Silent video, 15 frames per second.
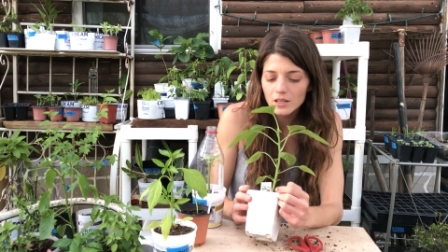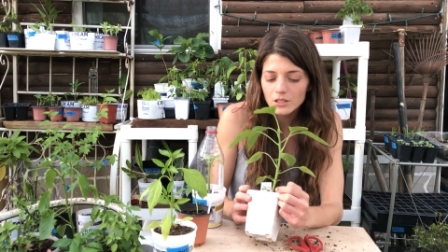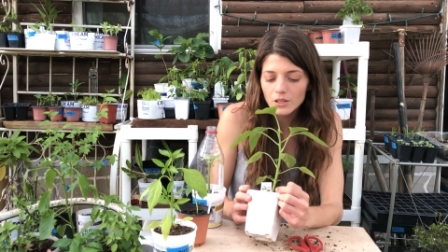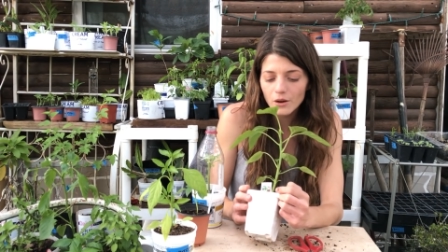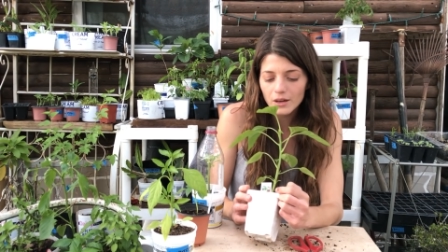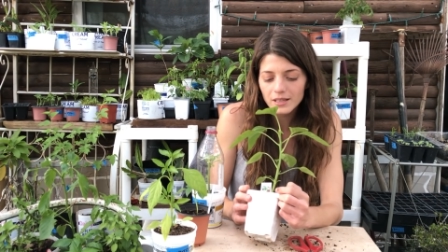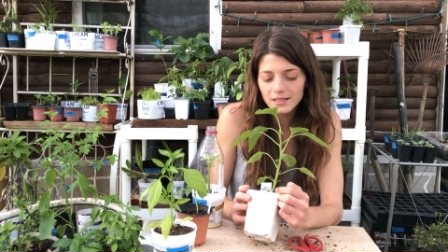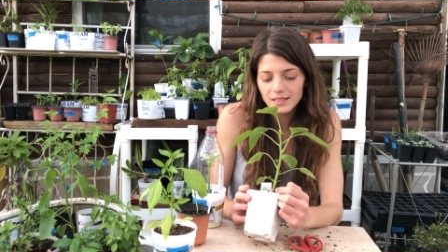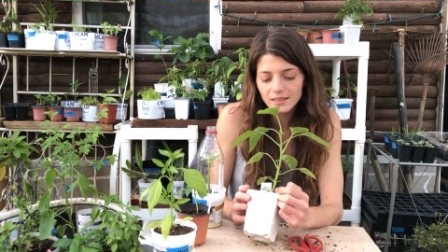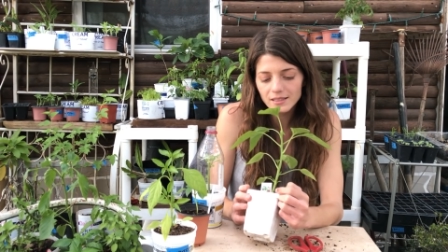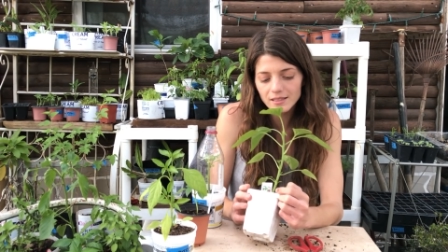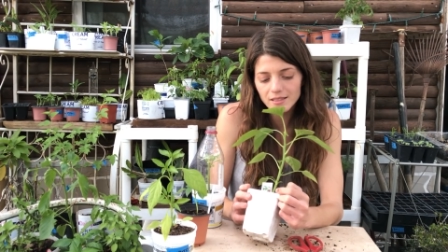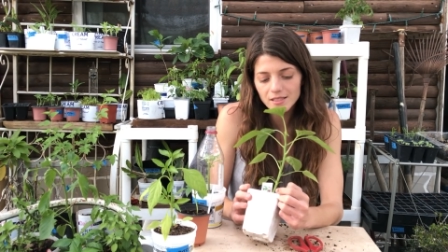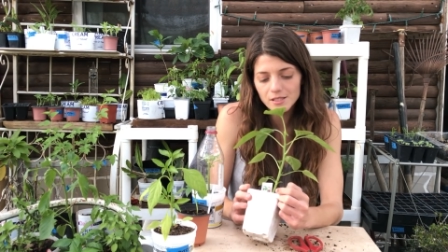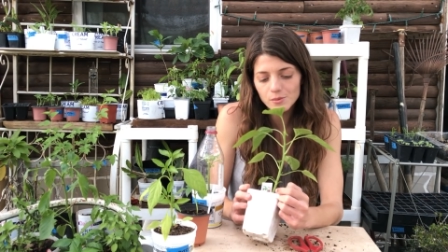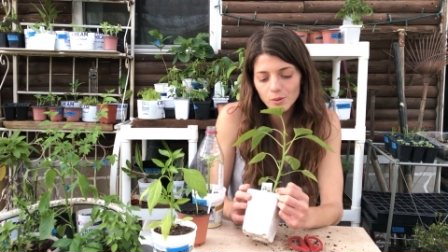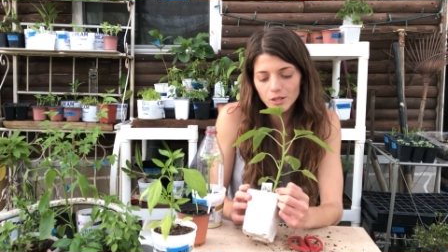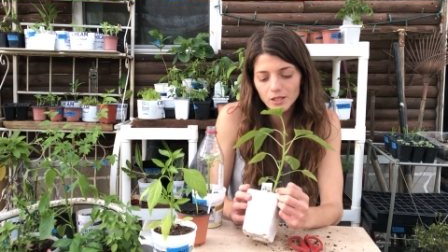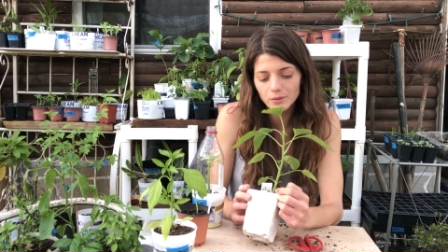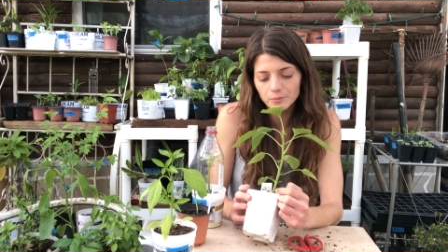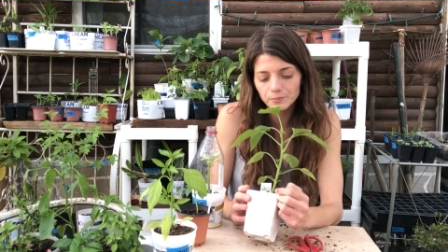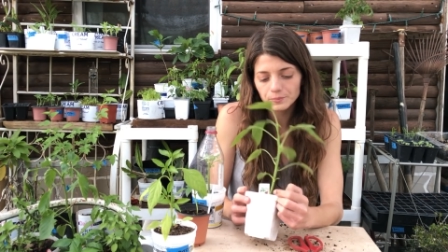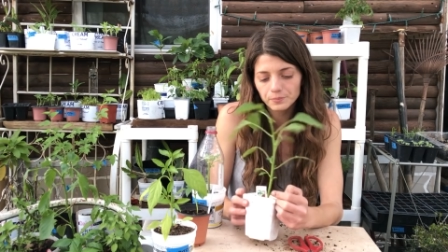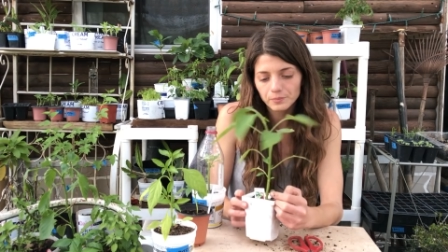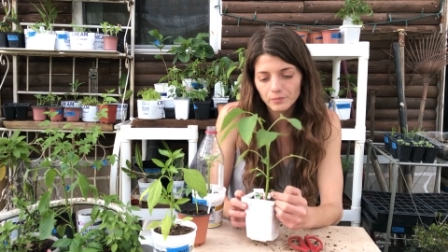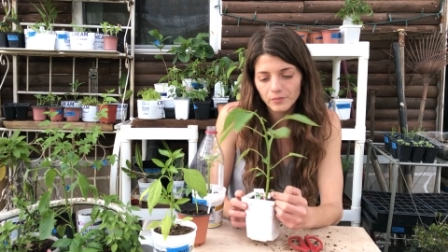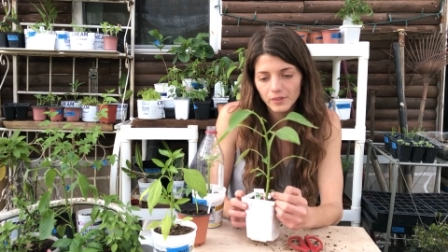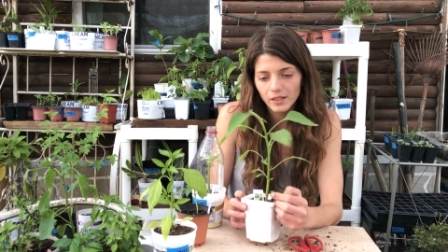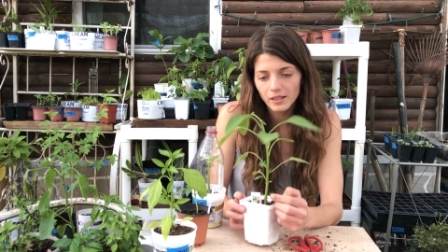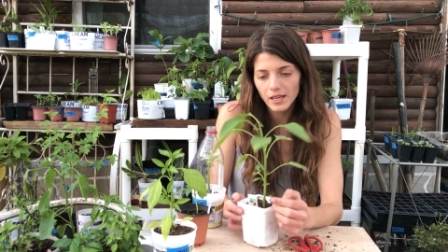No, I think that this one
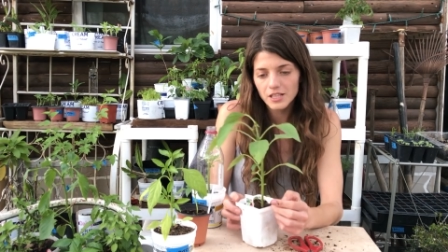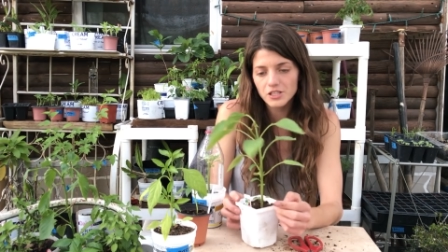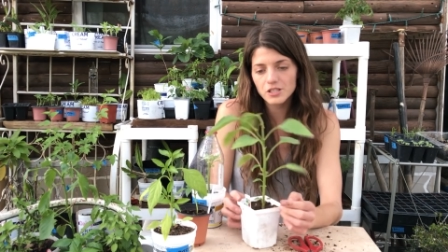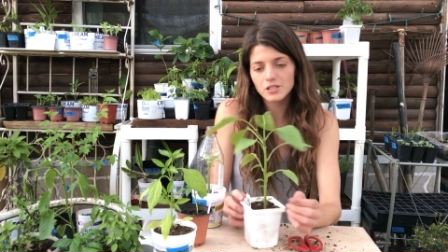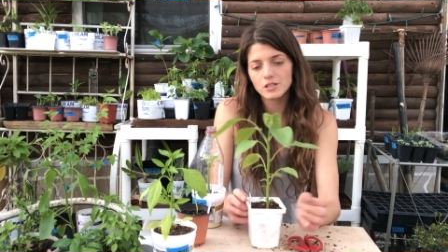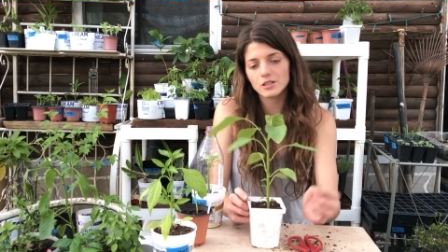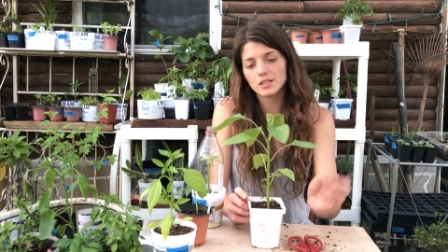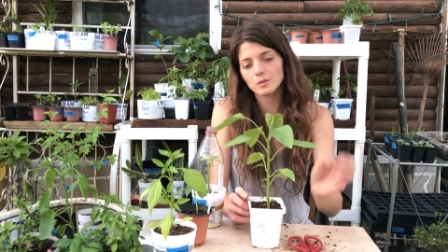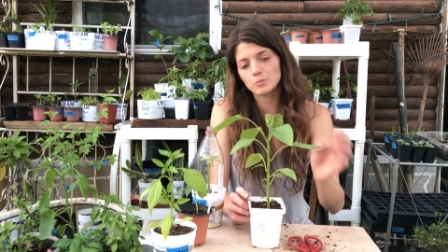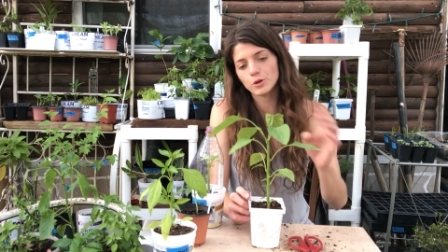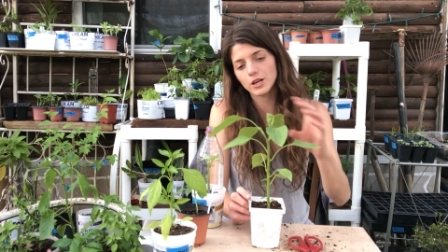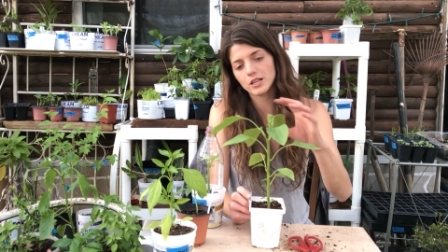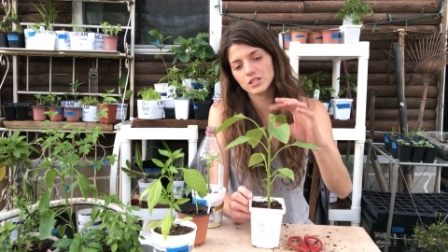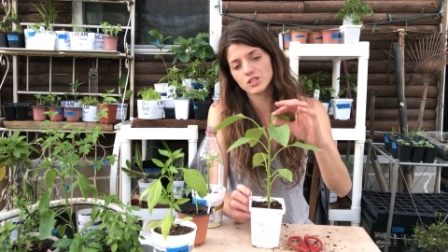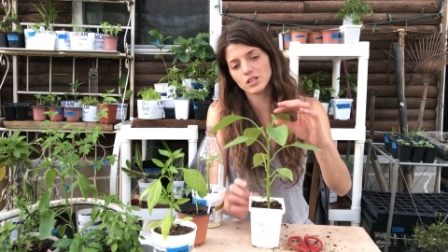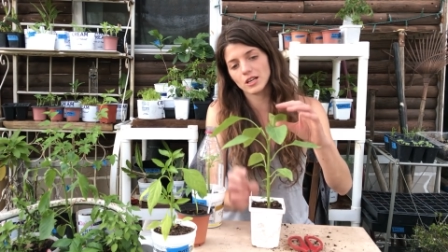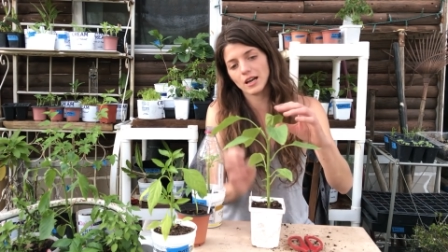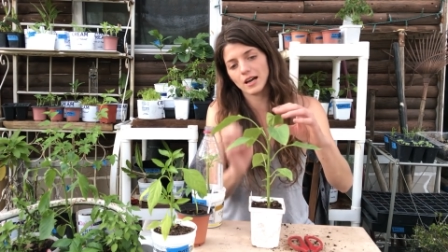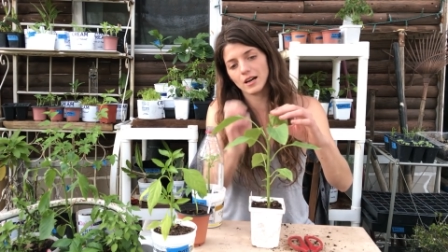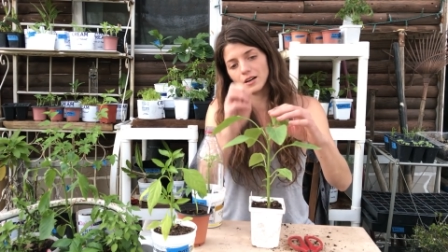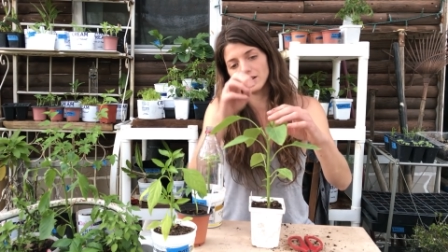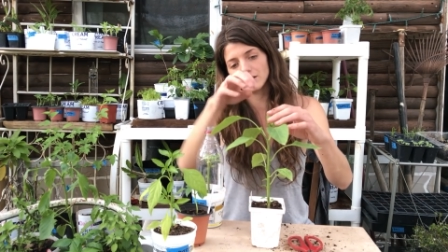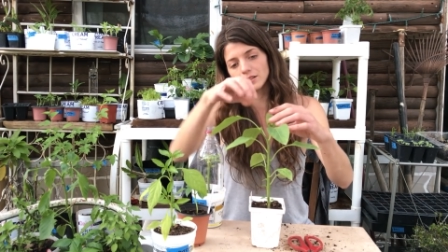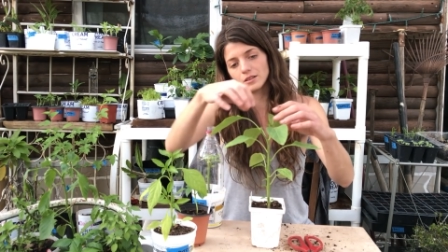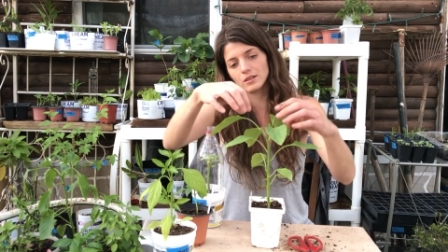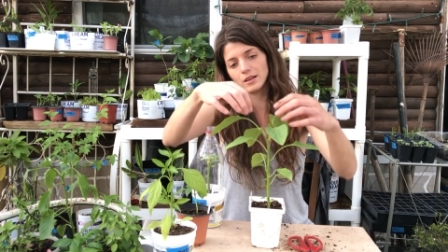it just started branching out.